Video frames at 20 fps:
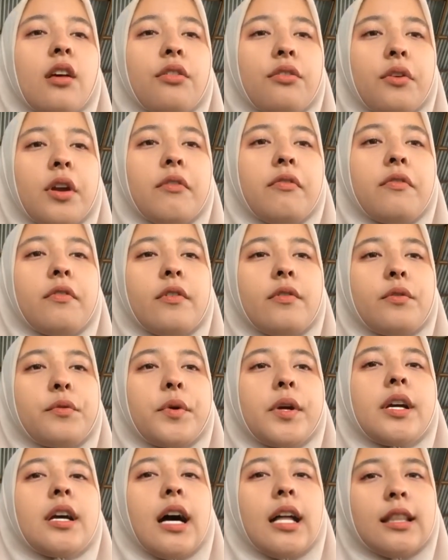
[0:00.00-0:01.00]
thrive
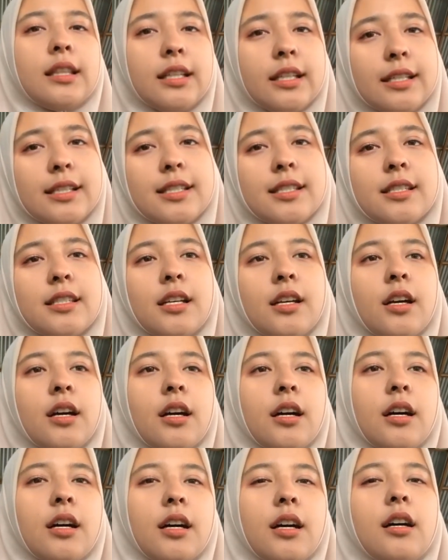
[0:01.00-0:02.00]
regardless
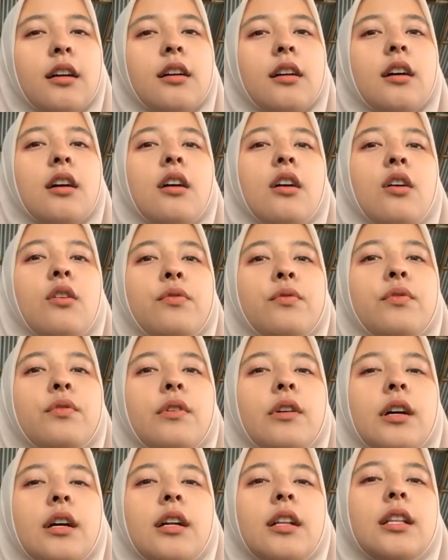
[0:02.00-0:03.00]
of
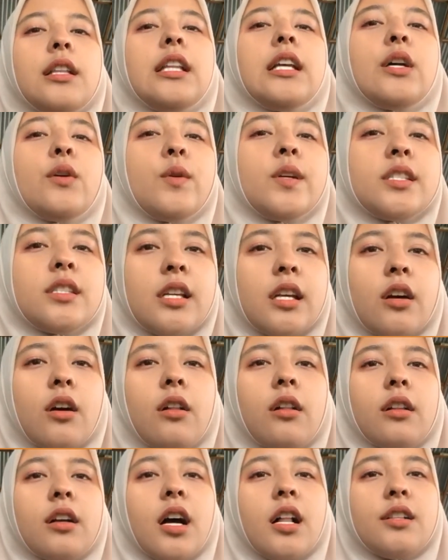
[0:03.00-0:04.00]
linguistic
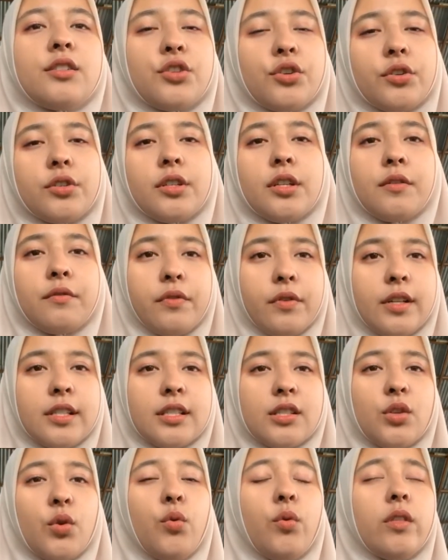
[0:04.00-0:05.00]
or cultural
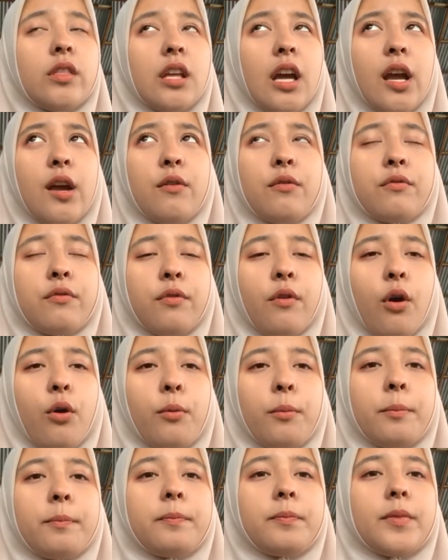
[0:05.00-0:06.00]
difference. So they
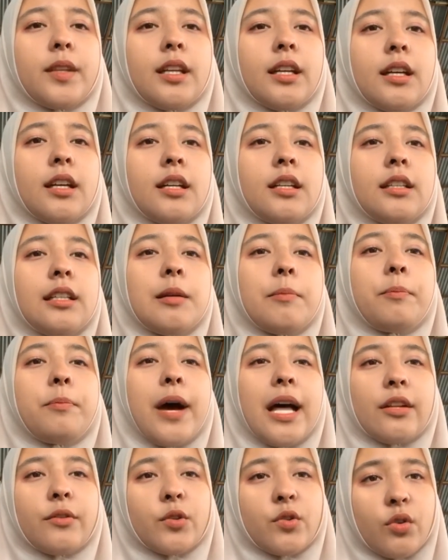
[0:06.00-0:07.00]
form the
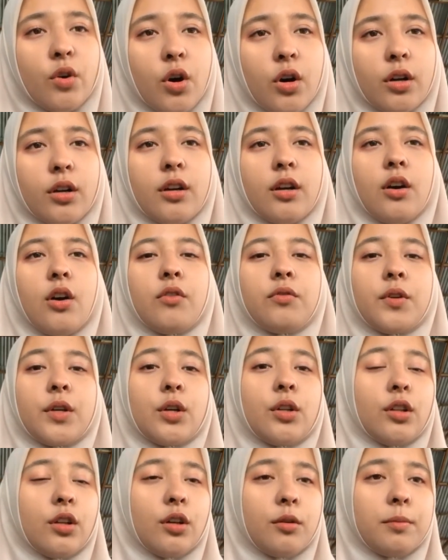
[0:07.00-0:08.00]
bedrock of a
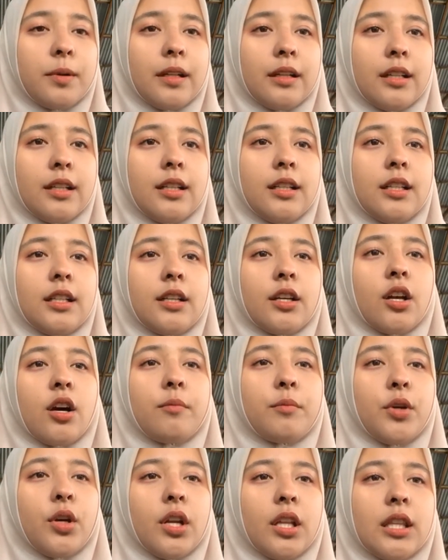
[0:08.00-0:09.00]
global
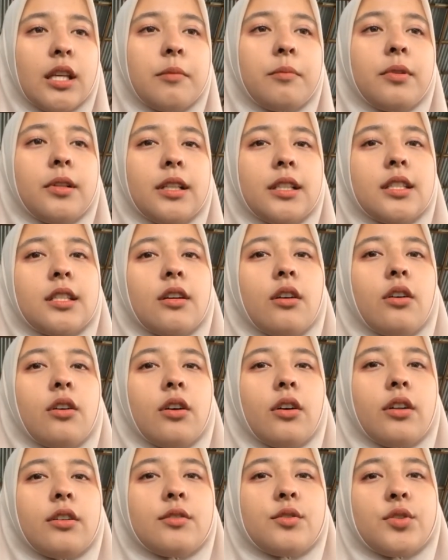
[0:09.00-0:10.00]
community built
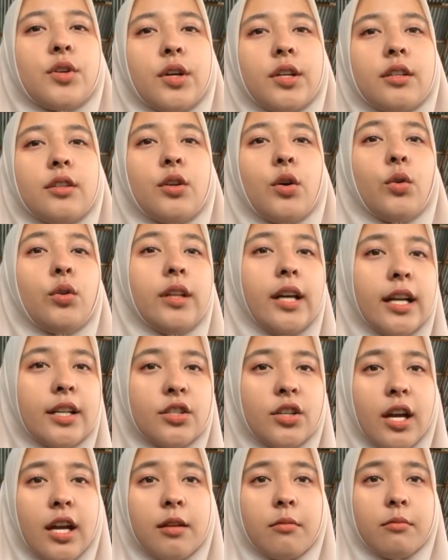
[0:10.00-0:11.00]
on shared
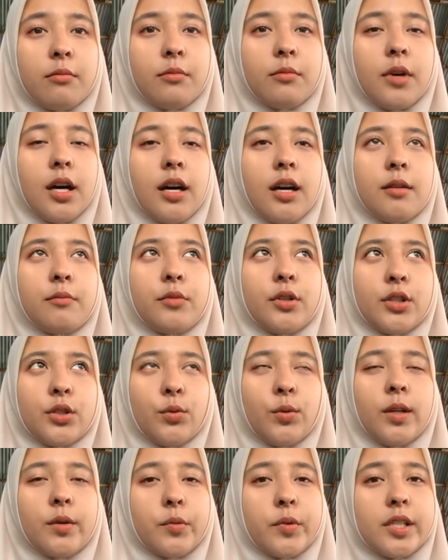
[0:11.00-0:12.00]
knowledge and
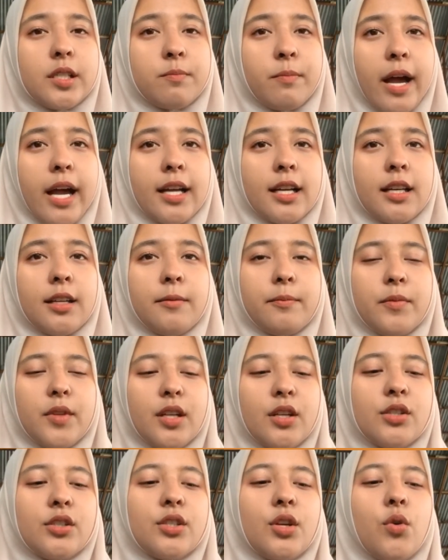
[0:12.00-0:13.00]
mutual respect.
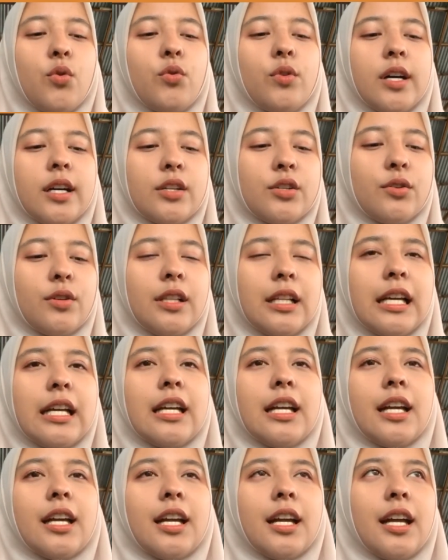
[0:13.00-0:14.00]
So actually,
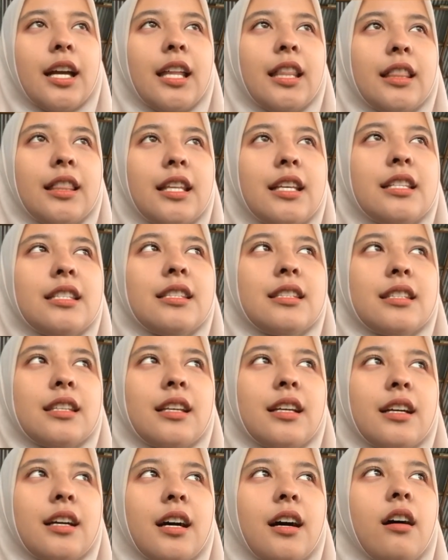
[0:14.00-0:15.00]
in this,
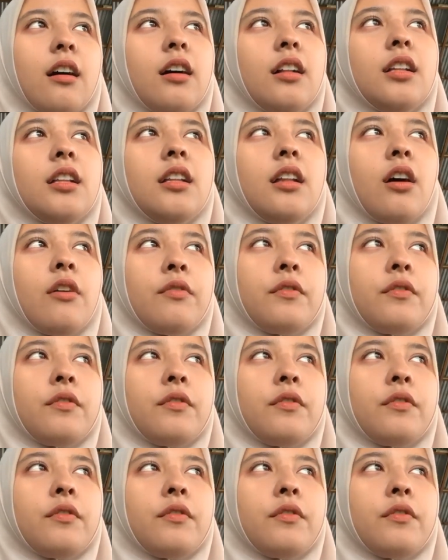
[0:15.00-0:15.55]
all of